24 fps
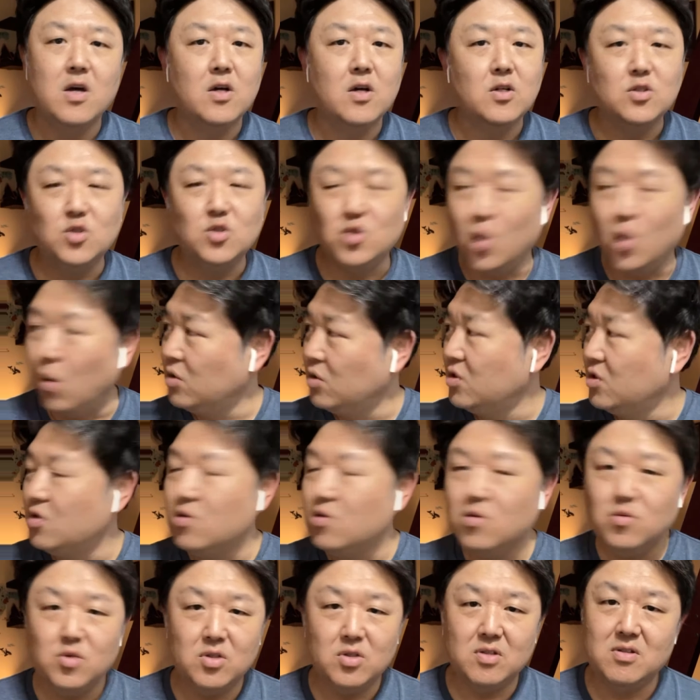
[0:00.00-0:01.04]
Don't
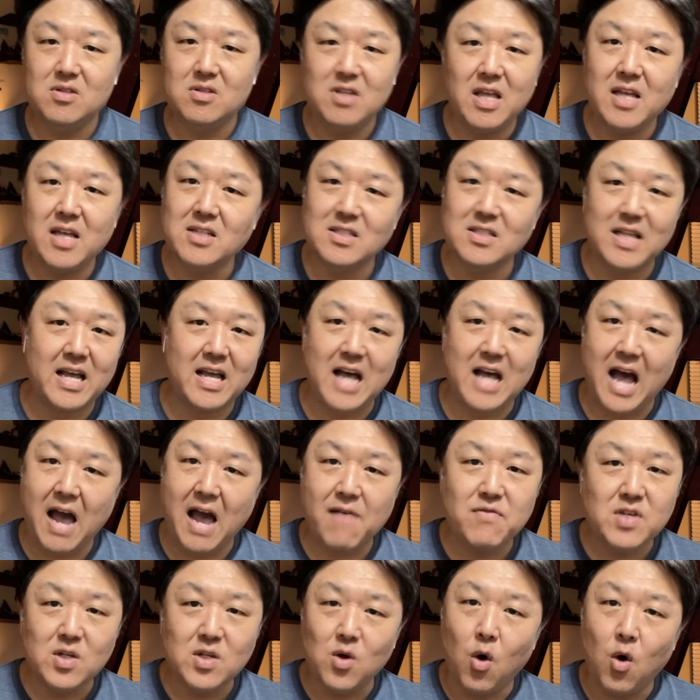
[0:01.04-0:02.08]
do things like I've
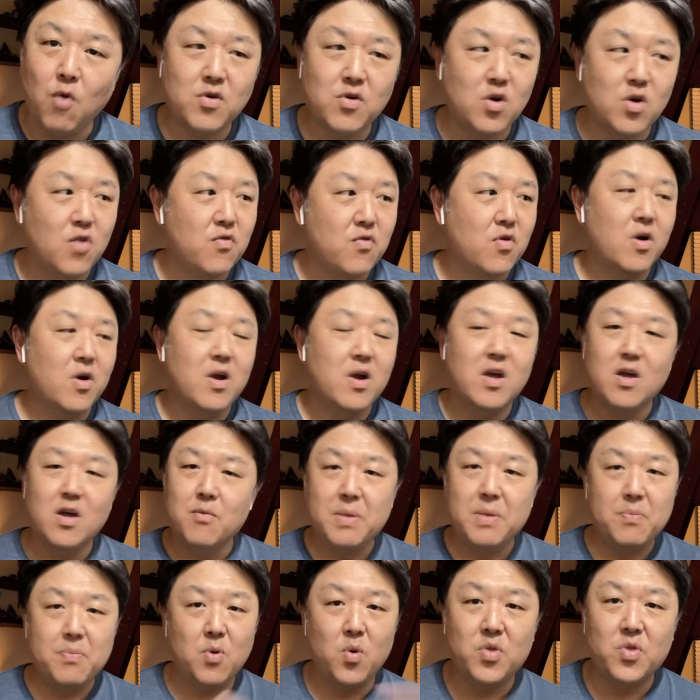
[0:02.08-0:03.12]
seen over and over
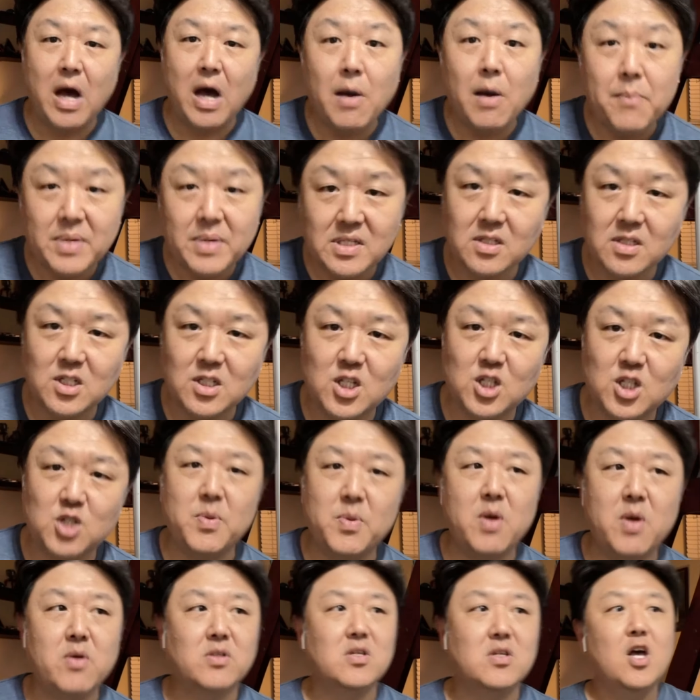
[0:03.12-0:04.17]
people without business
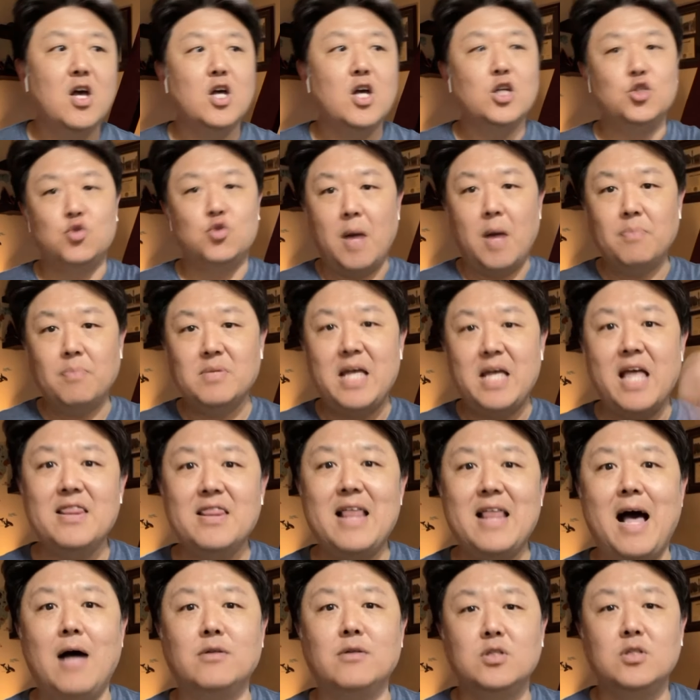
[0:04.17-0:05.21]
experience drop
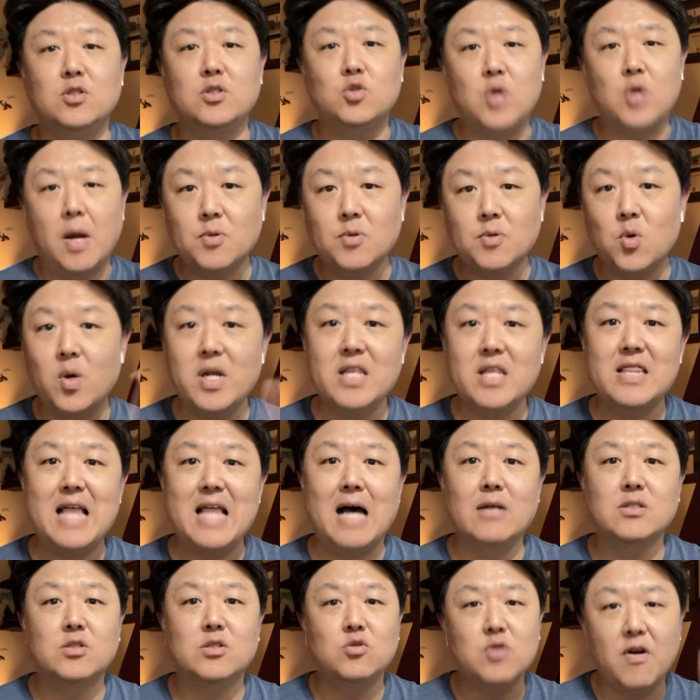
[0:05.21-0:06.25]
10,000, drop
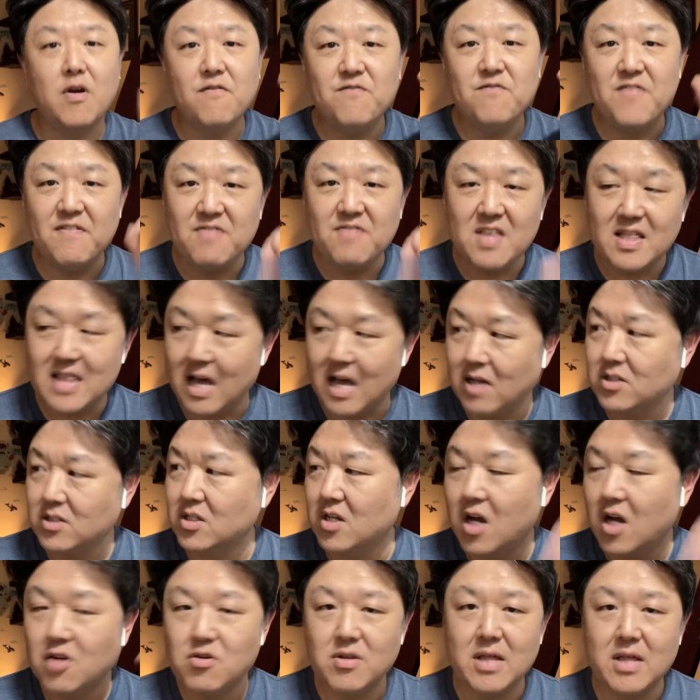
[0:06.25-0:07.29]
20,000, drop 50,000,
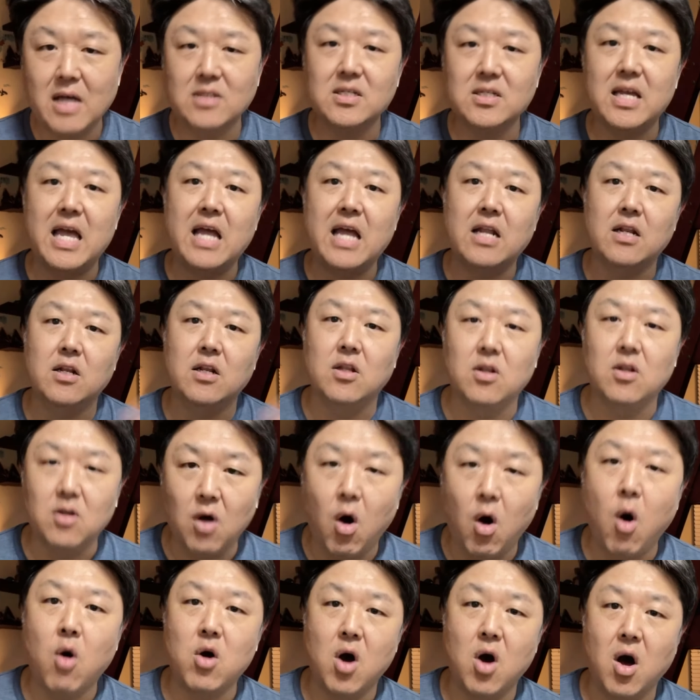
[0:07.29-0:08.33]
100,000, and
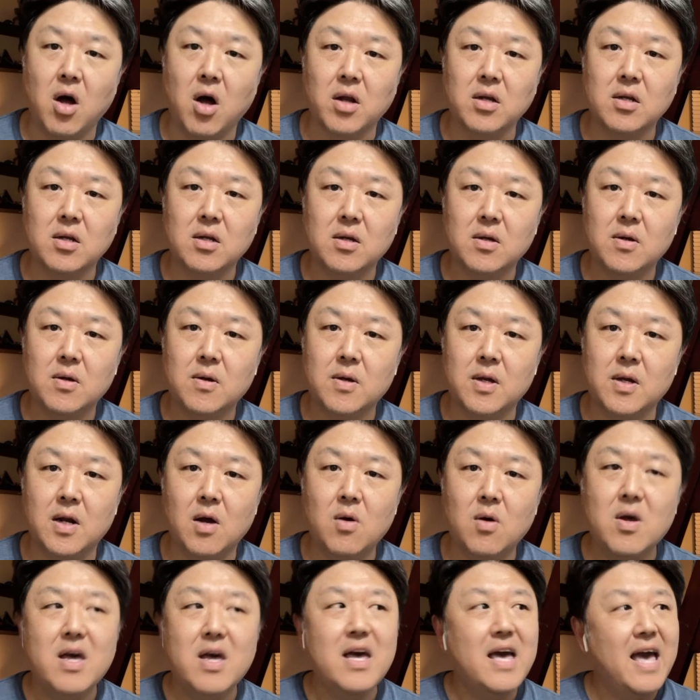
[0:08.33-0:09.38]
all gone. You know,
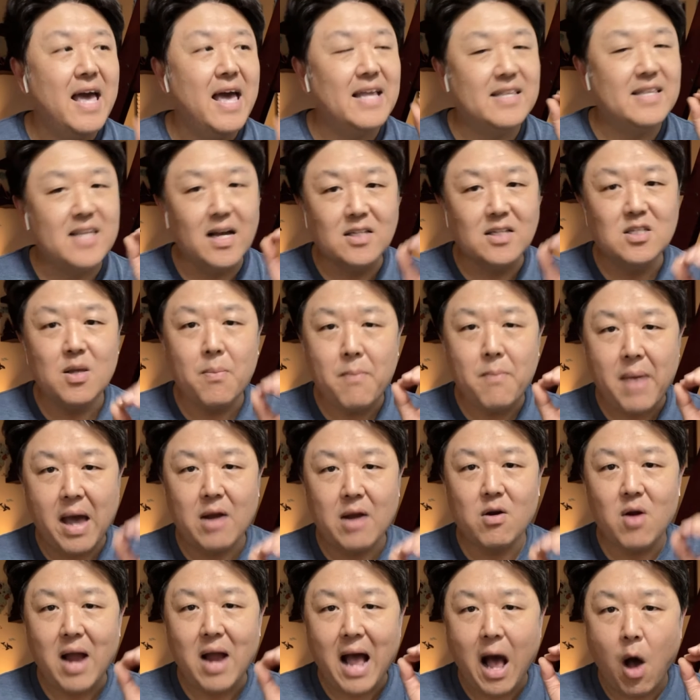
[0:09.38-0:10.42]
it doesn't
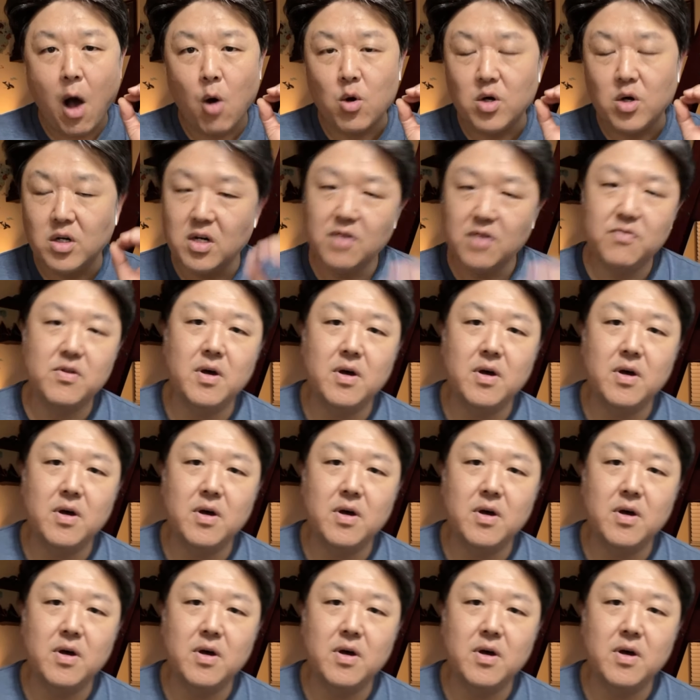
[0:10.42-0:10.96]
matter how good of